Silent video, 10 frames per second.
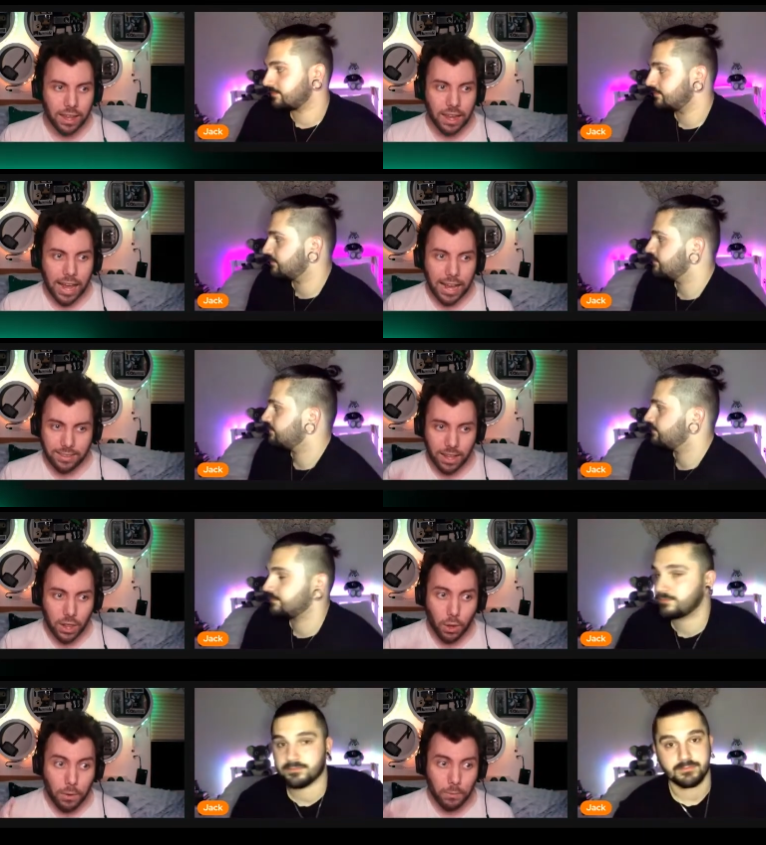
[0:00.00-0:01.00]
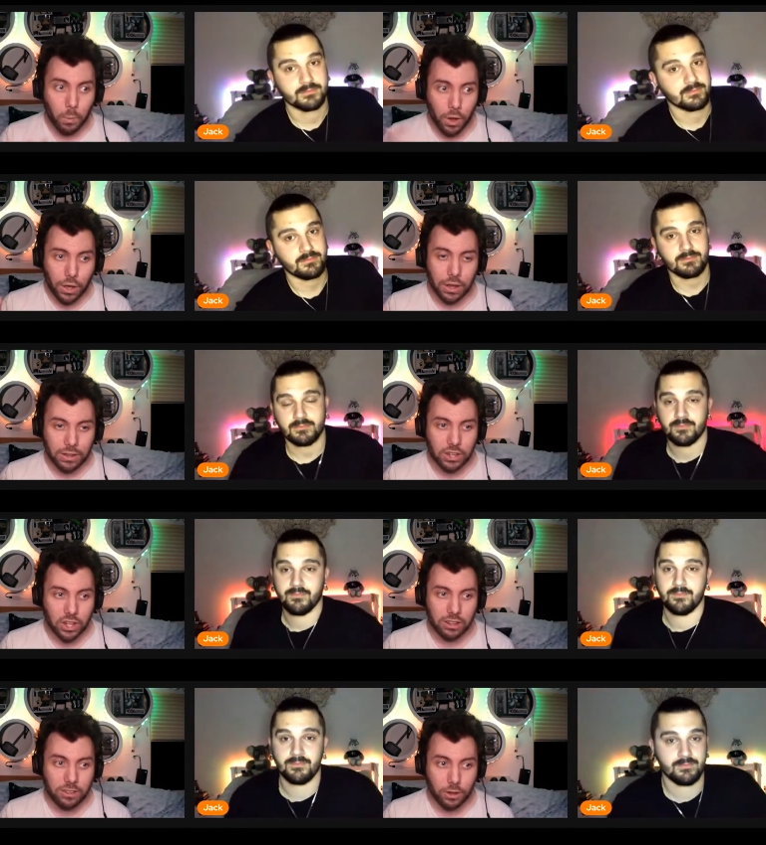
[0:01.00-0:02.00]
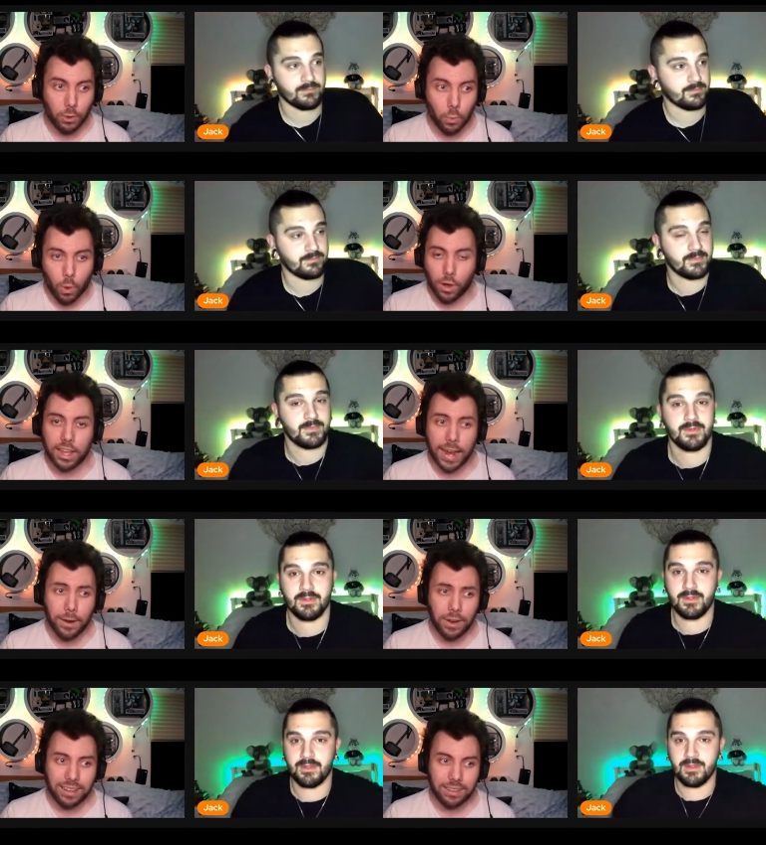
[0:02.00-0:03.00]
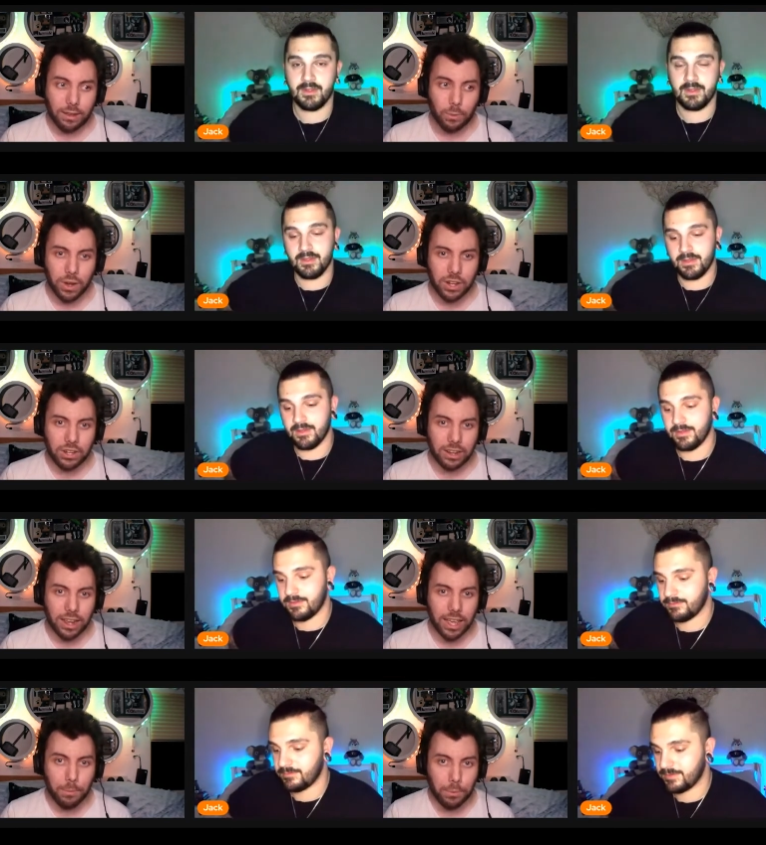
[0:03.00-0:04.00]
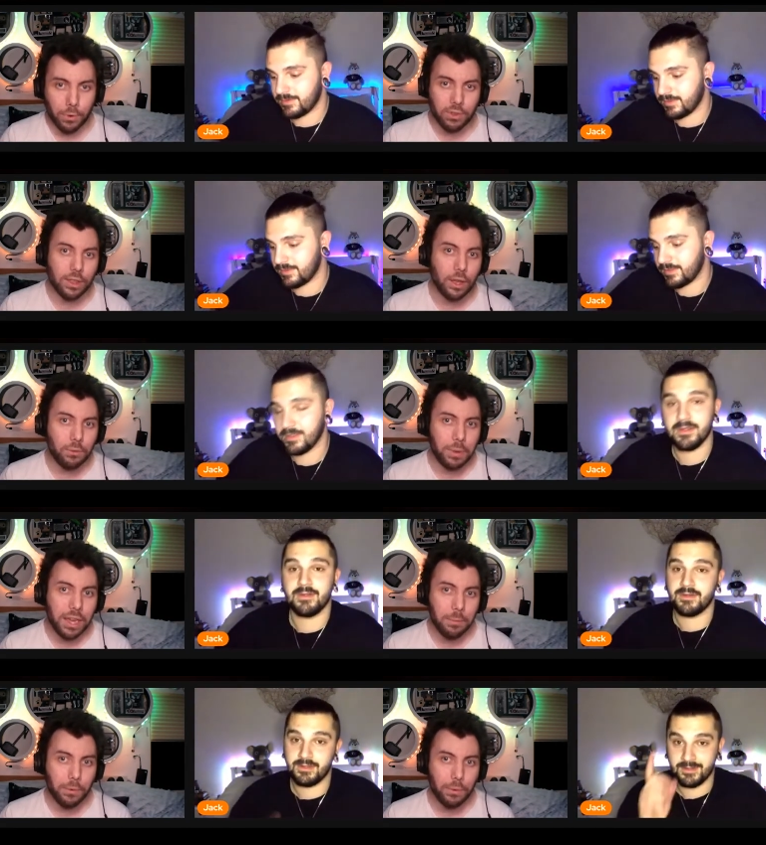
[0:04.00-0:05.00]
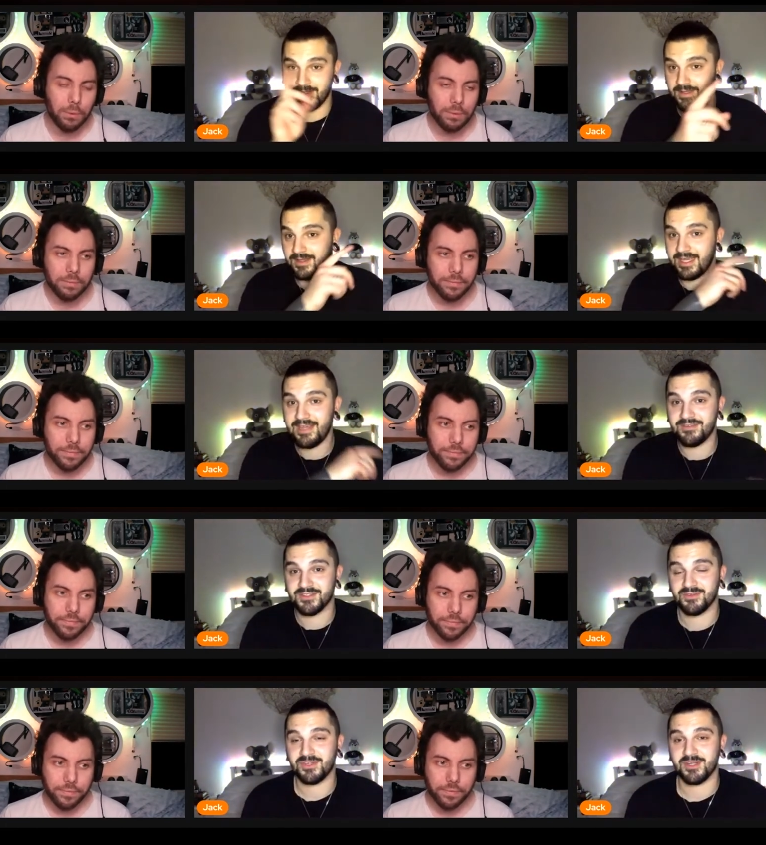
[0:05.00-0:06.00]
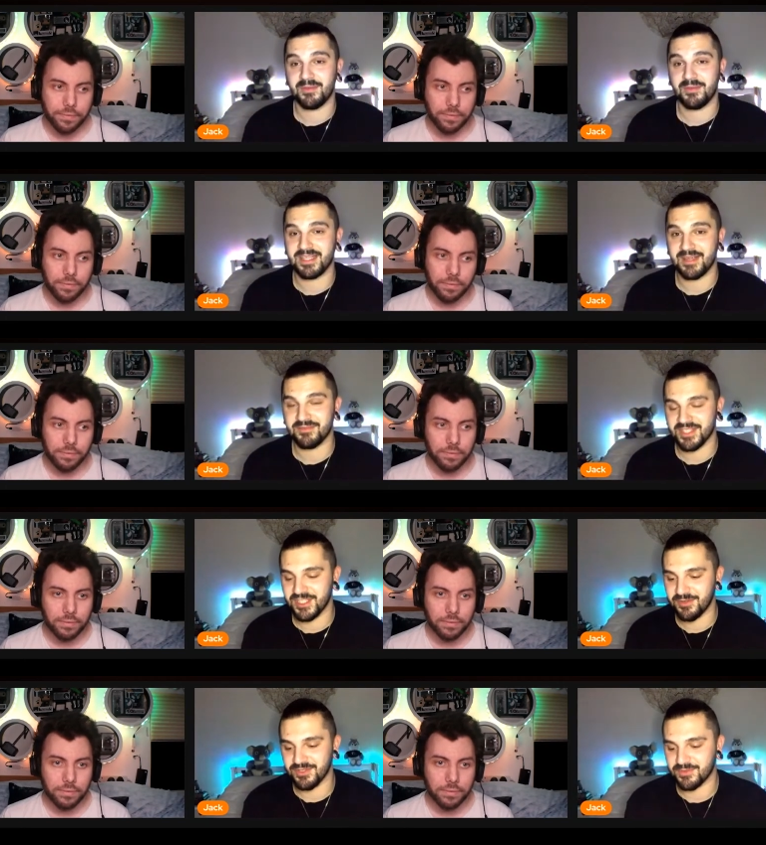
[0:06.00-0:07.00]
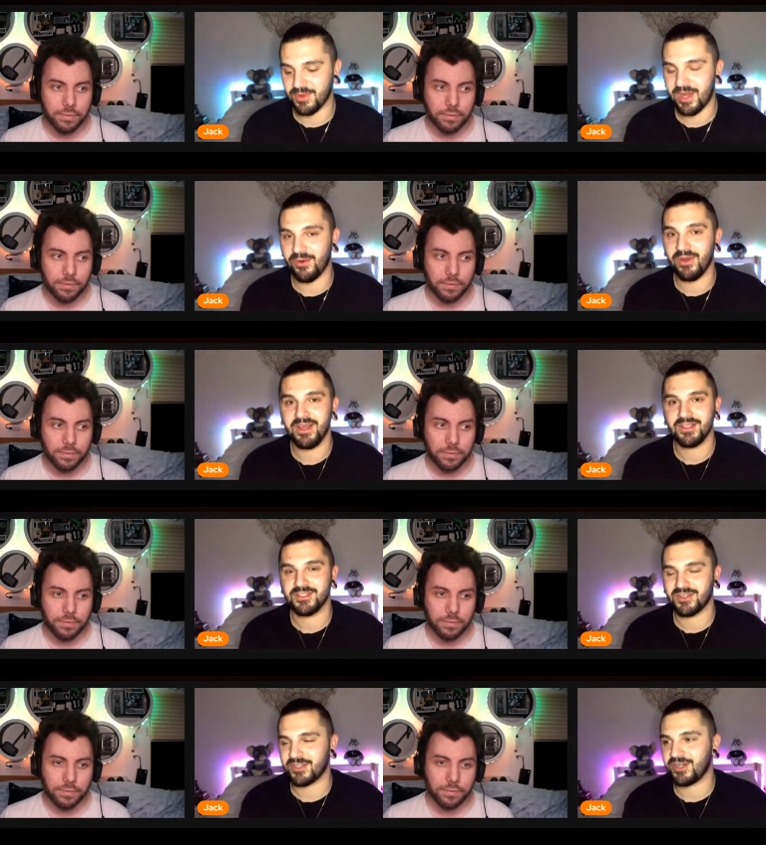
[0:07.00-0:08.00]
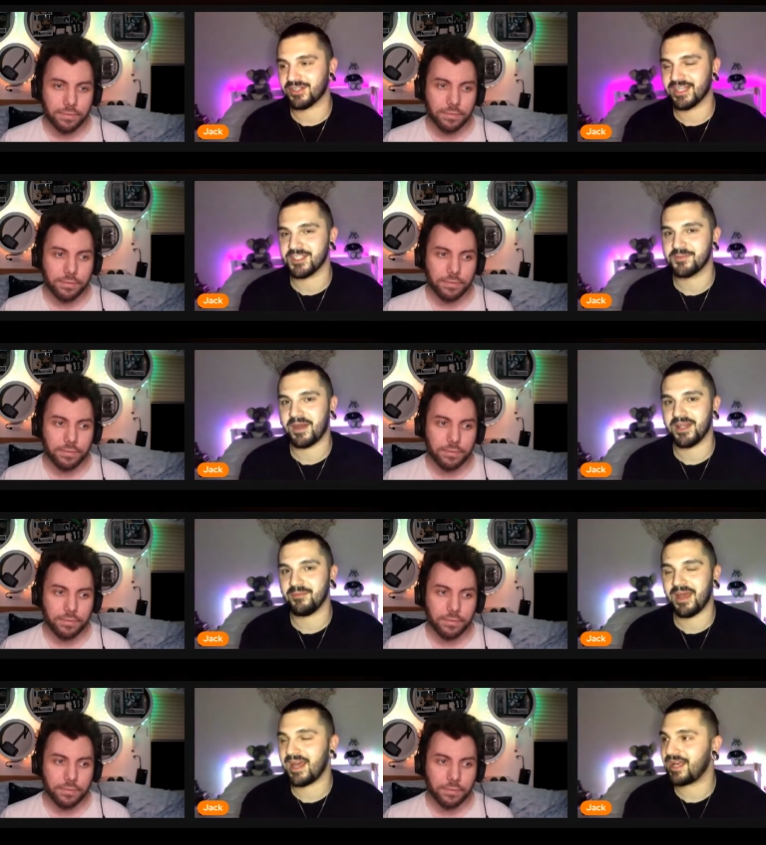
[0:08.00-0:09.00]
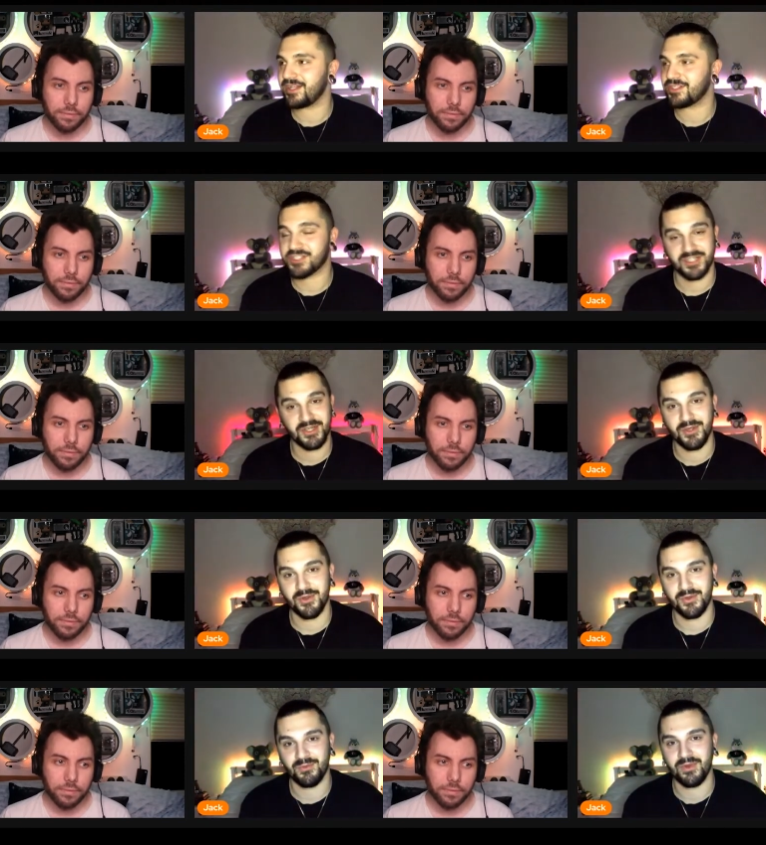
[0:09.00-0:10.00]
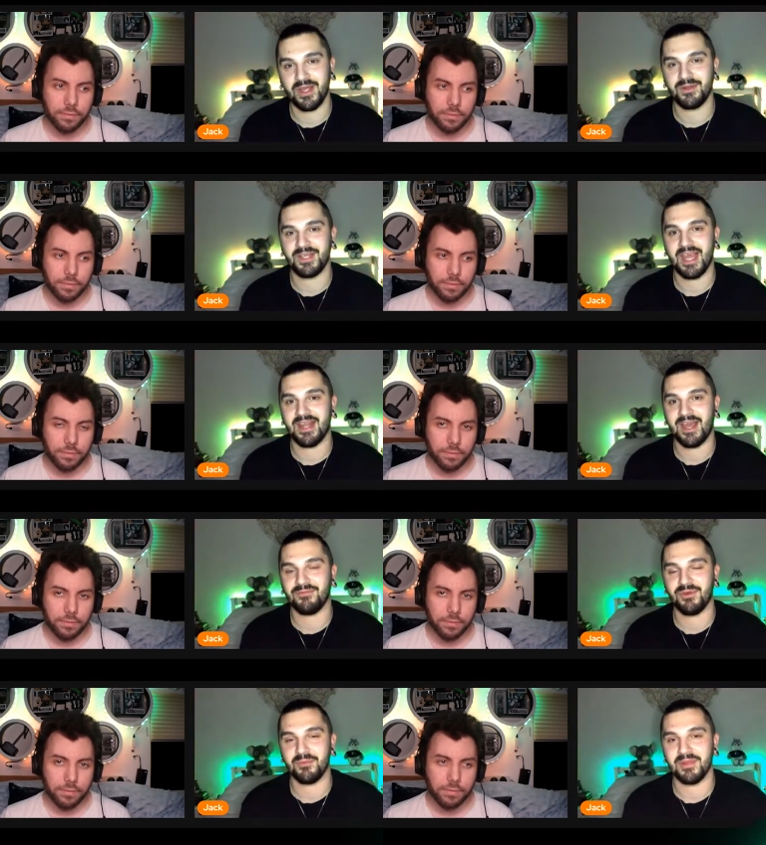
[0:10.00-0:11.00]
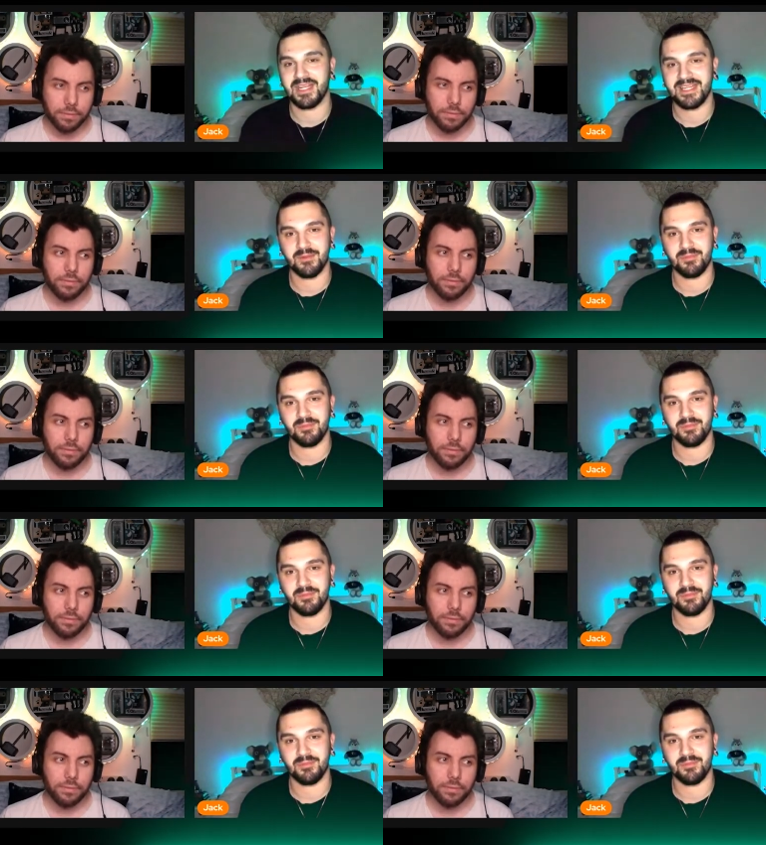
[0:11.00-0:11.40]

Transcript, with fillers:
Speaker 1: It's a lot of work to just do one character, which employs a lot of people.
Speaker 2: Even talking about the MCU as well, Doc Ock in Spider-Man 2, when you had Alfred Molina